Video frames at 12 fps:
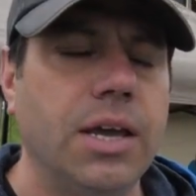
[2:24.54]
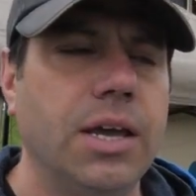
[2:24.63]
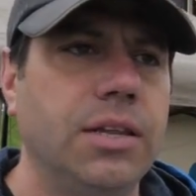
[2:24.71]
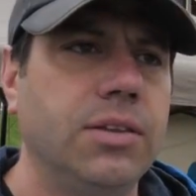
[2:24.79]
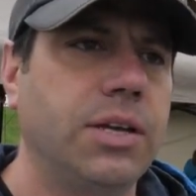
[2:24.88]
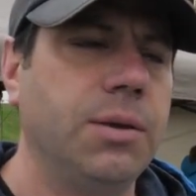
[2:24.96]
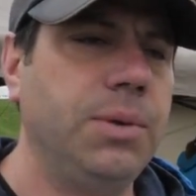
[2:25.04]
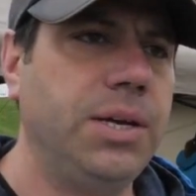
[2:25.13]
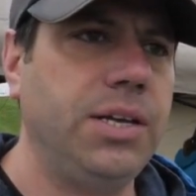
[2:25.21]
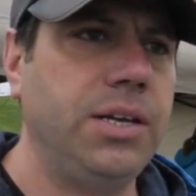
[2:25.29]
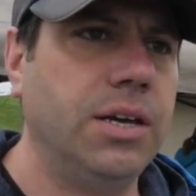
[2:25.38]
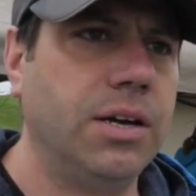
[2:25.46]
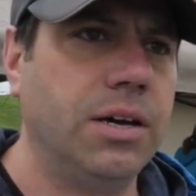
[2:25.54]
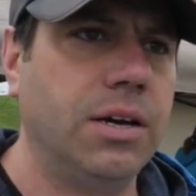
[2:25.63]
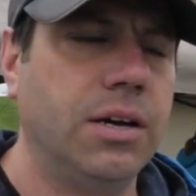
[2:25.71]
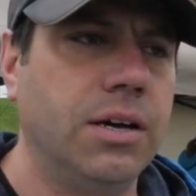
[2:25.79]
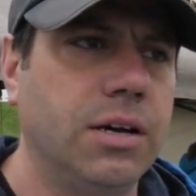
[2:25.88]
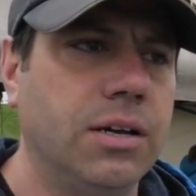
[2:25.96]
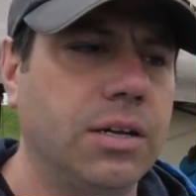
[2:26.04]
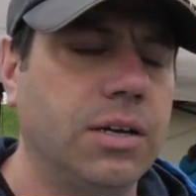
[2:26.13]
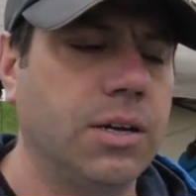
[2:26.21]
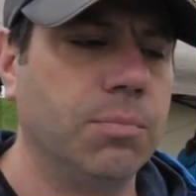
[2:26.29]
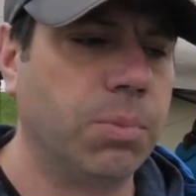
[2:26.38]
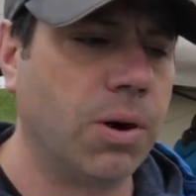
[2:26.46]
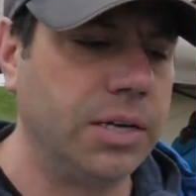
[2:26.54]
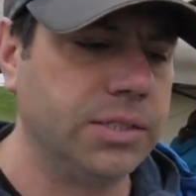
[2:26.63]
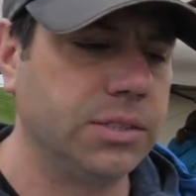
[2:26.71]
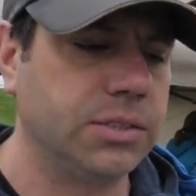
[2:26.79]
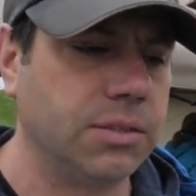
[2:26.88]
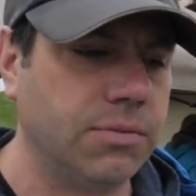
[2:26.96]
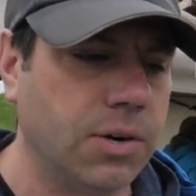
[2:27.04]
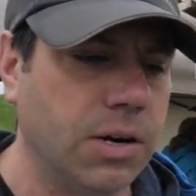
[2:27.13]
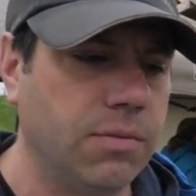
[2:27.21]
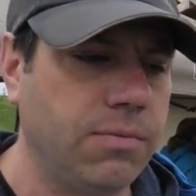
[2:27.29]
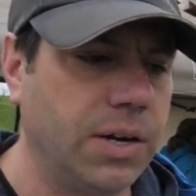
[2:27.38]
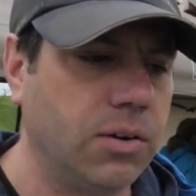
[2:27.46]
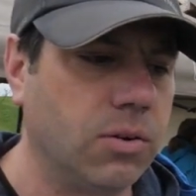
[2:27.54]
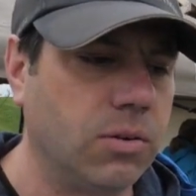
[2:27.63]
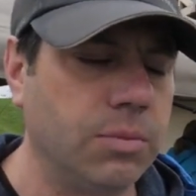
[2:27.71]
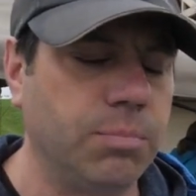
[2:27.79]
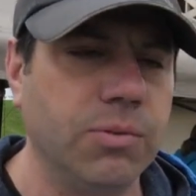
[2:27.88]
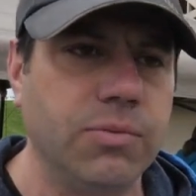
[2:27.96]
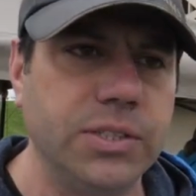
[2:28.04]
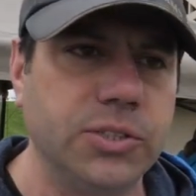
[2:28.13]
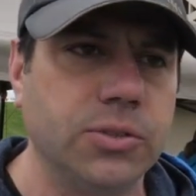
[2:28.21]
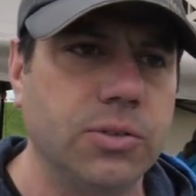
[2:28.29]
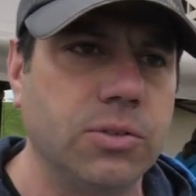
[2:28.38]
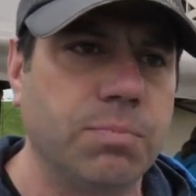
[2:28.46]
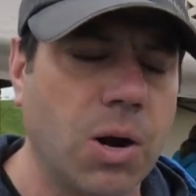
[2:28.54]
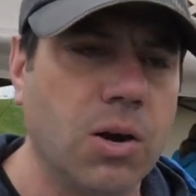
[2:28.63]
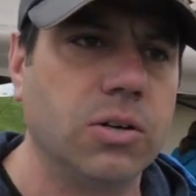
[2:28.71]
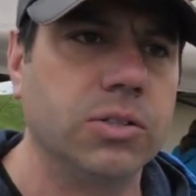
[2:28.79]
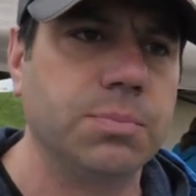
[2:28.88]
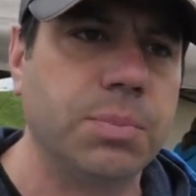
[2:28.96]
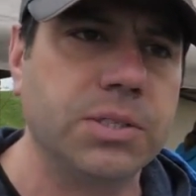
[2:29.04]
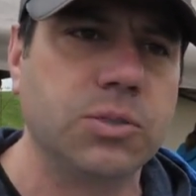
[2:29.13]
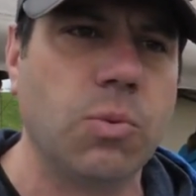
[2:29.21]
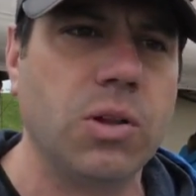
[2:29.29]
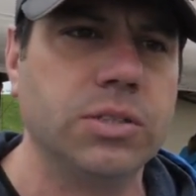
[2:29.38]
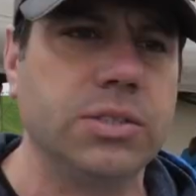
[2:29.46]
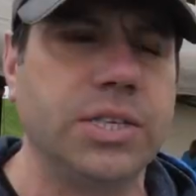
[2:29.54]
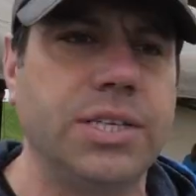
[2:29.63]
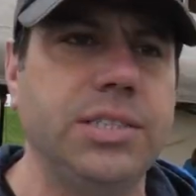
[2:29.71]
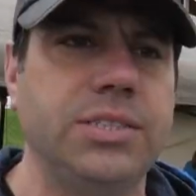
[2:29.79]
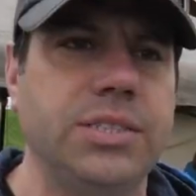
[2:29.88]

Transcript: And the committee uh, comprises of our federal and provincial partners, but as well as key